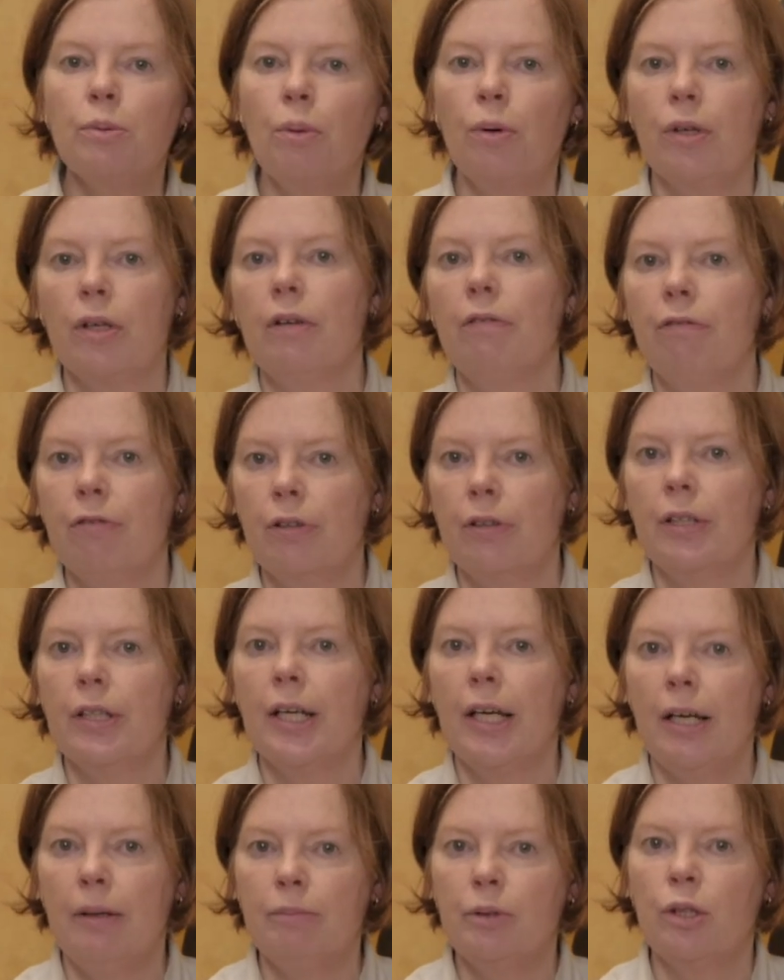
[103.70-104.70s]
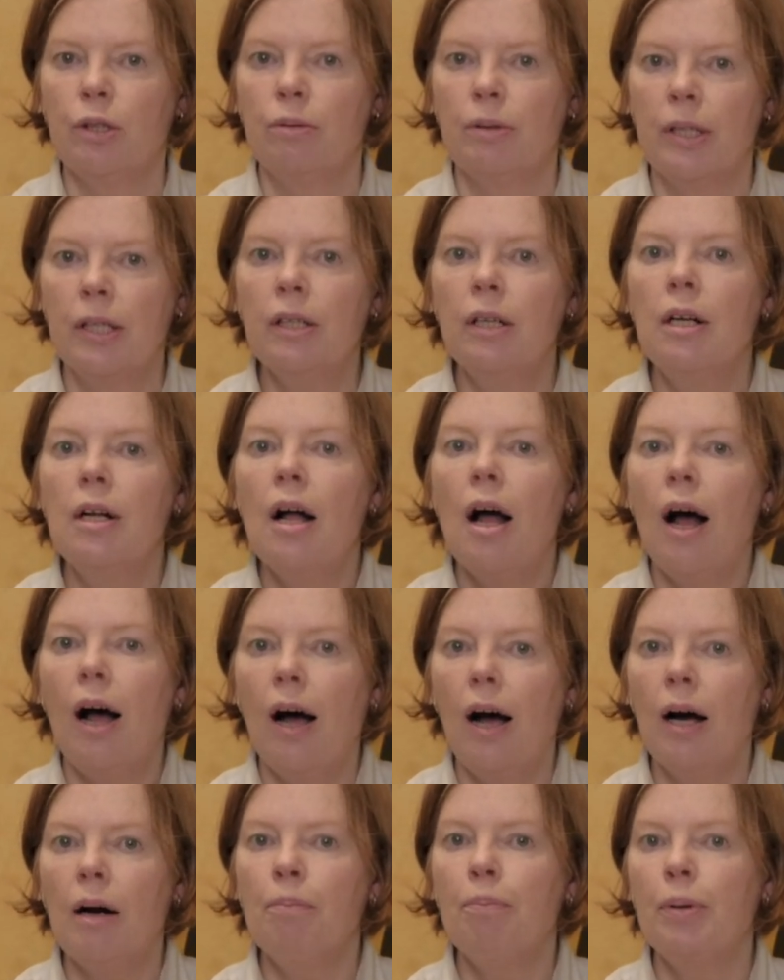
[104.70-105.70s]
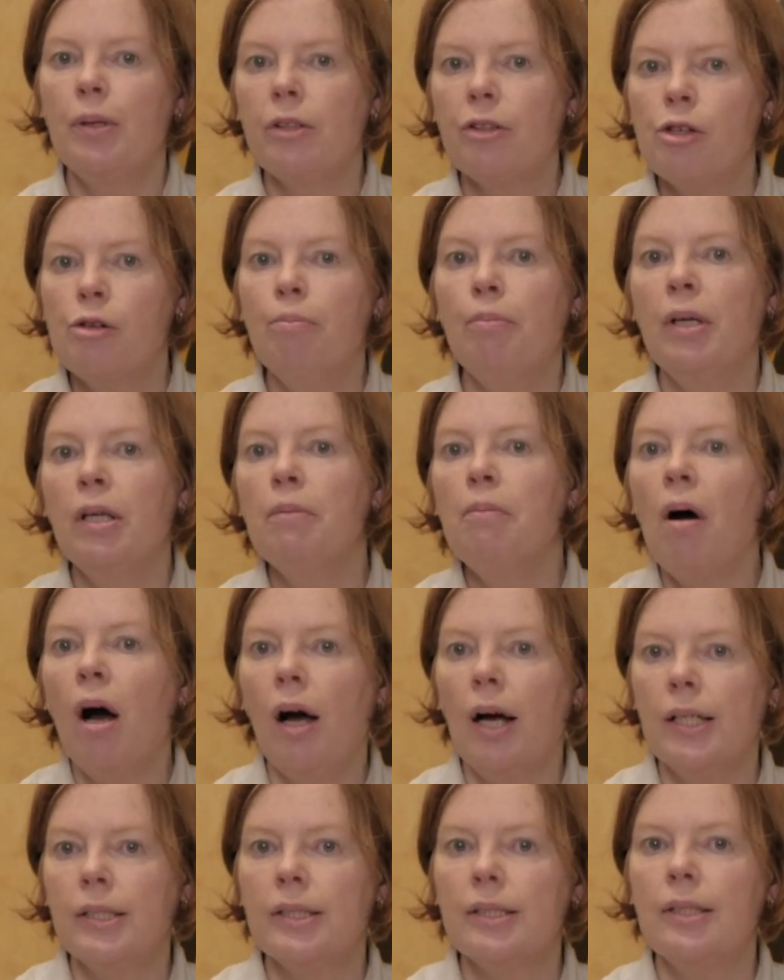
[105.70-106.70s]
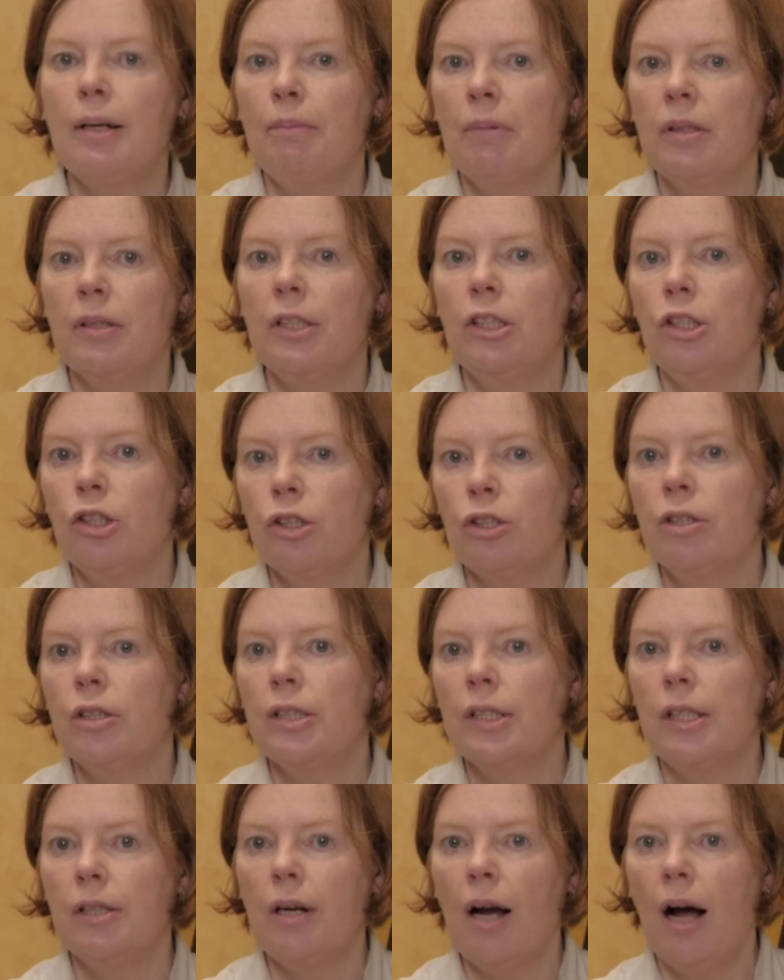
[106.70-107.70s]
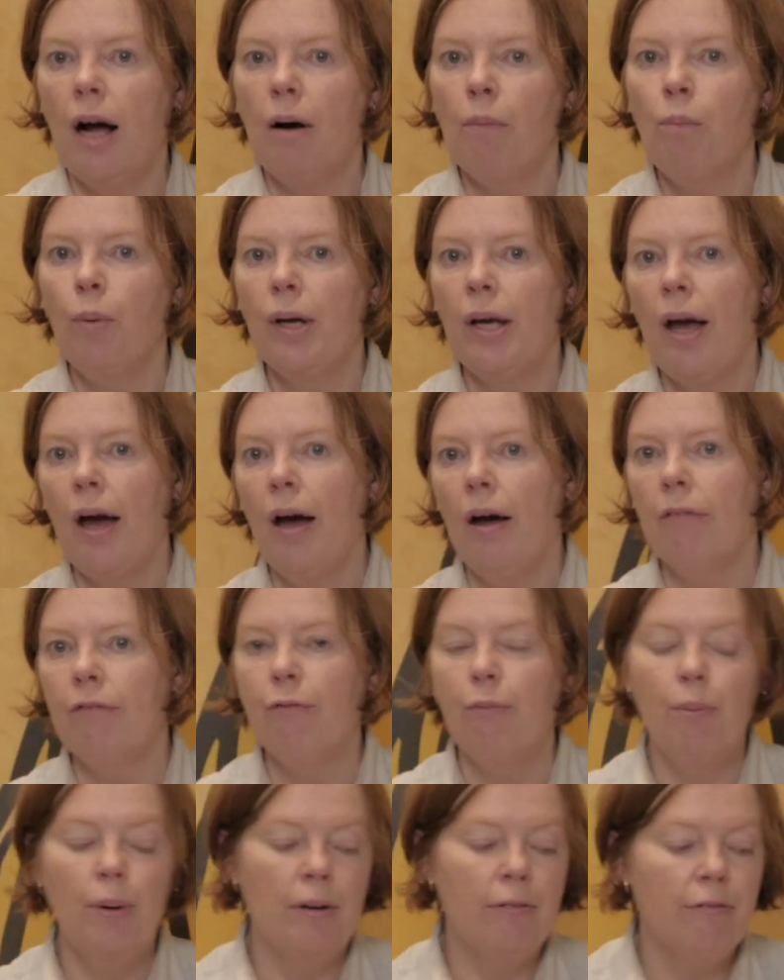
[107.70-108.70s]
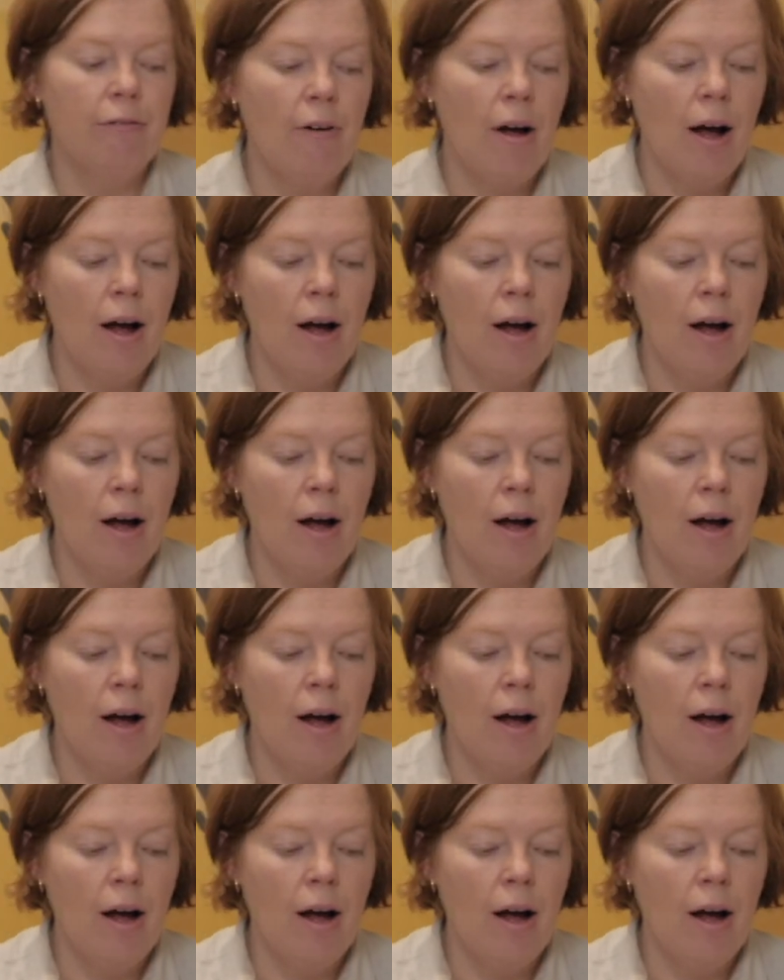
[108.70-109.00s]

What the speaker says: working for you, keep doing. But to minimise some of the issues that we have with